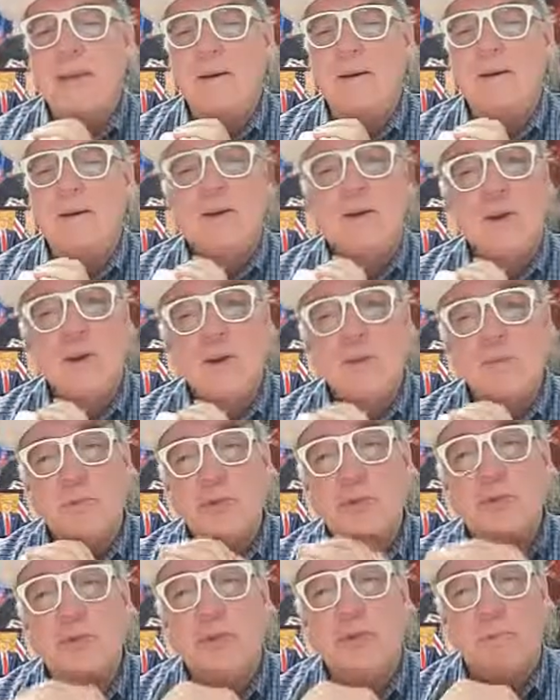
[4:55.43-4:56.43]
First
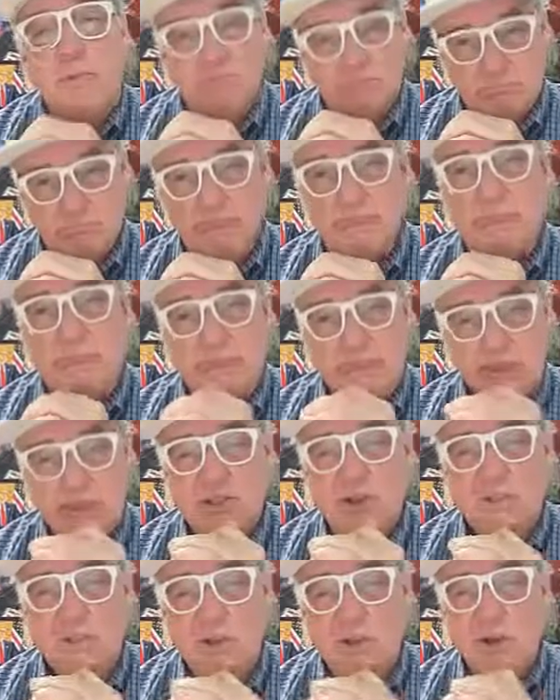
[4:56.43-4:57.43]
mover,
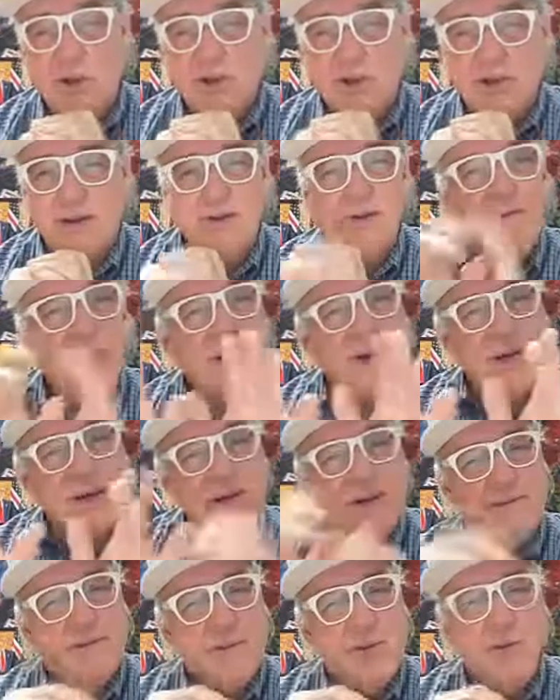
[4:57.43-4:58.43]
it's important. very
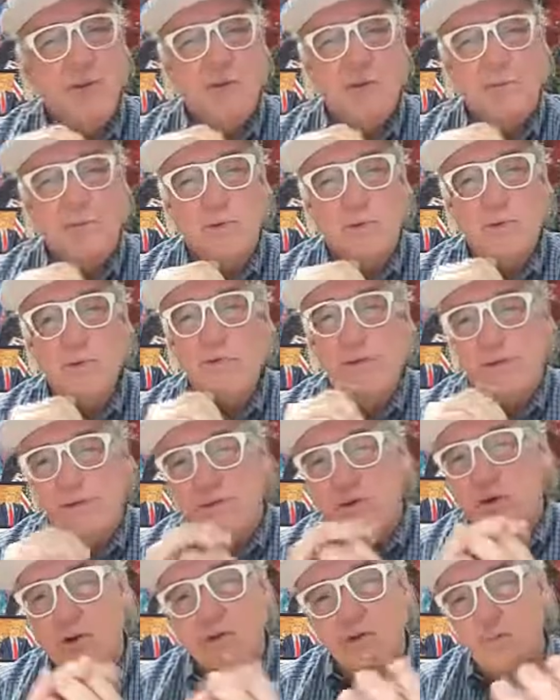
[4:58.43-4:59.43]
difficult to prove you're
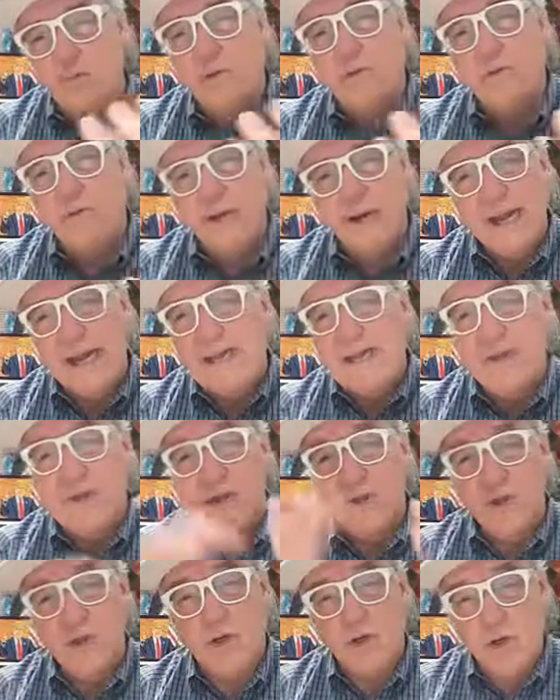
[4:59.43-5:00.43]
first mover in anything
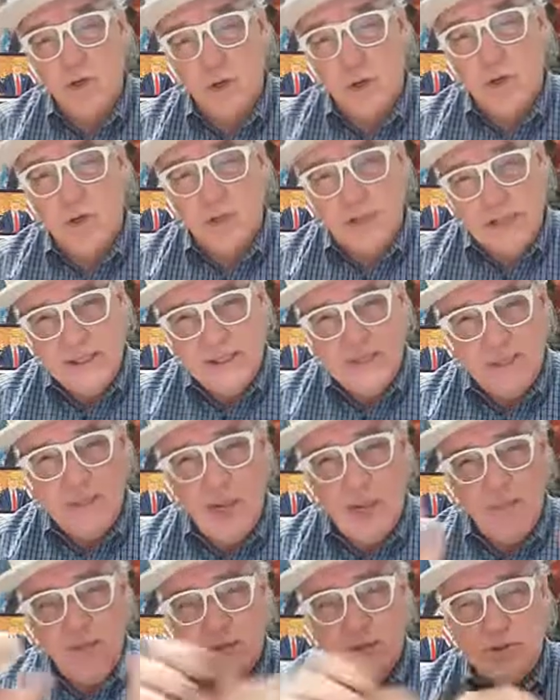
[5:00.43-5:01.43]
because there's usually some
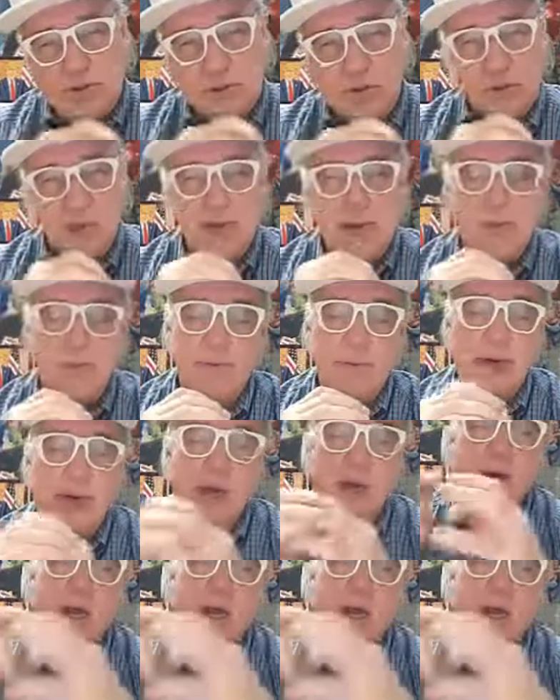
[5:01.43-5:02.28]
competition out there.